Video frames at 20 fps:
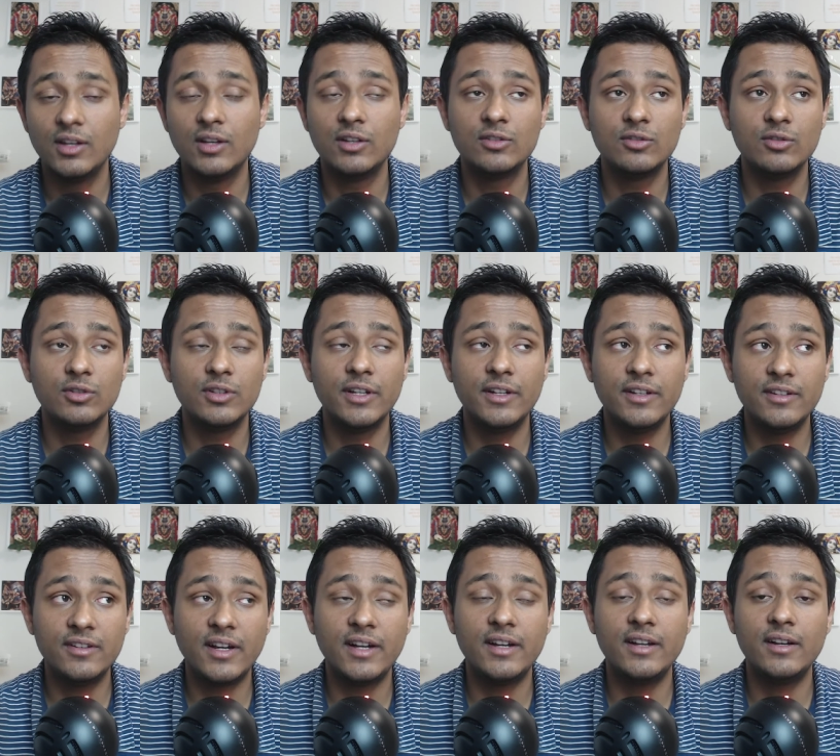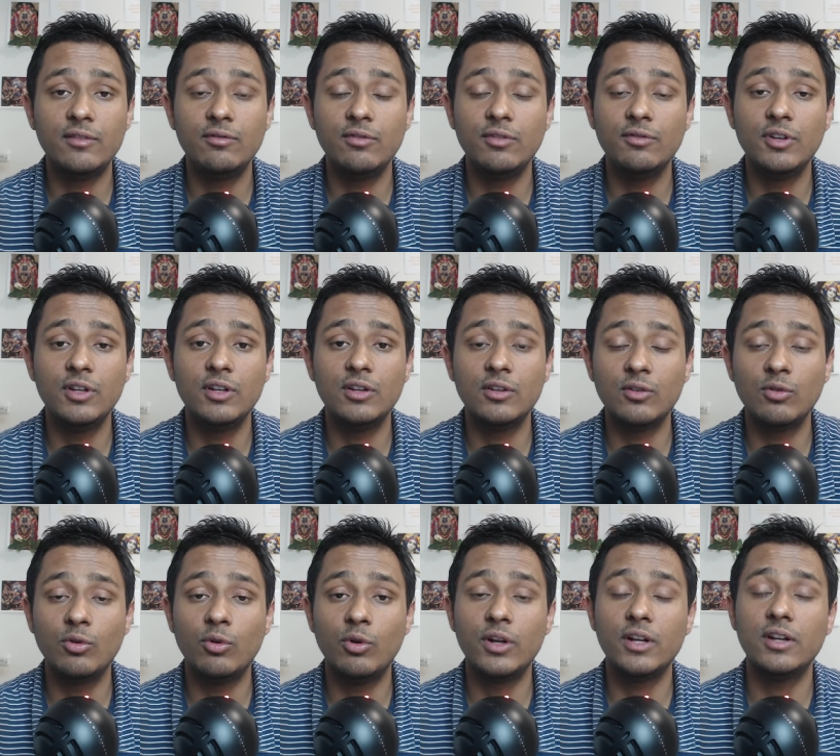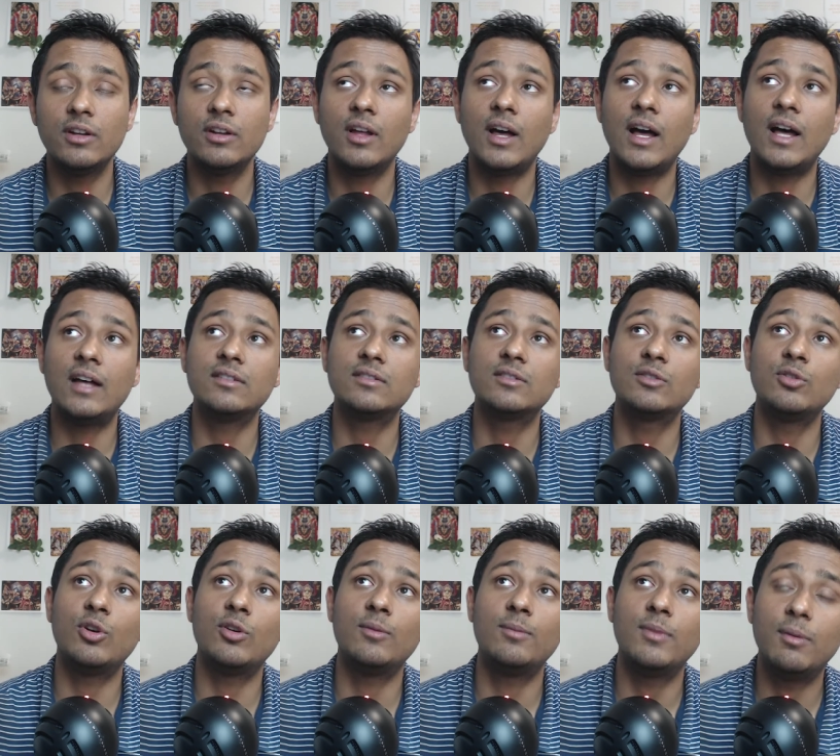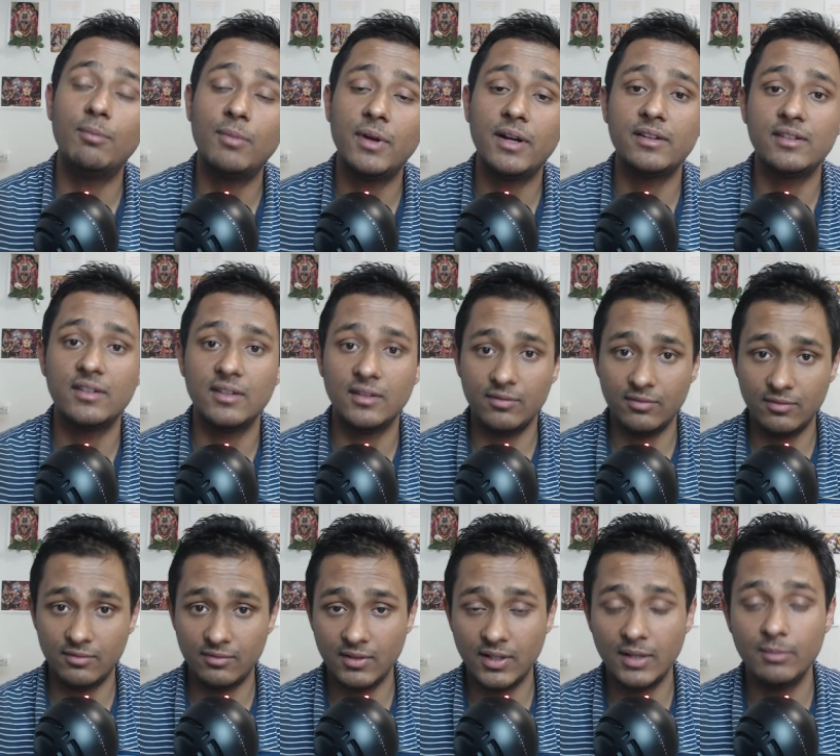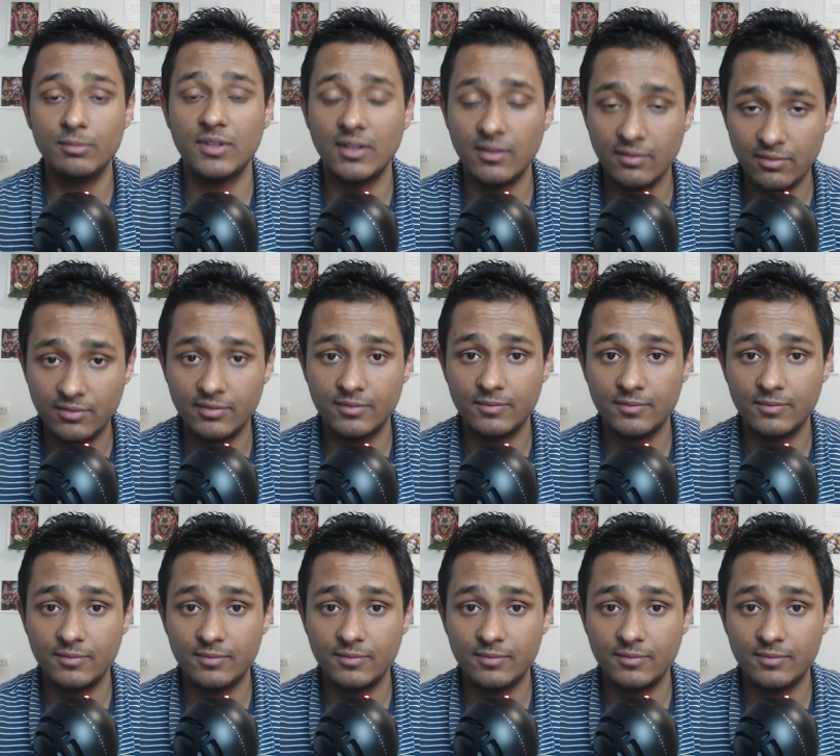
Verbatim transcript: So they decided we will go and ask Lord Brahma itself, himself,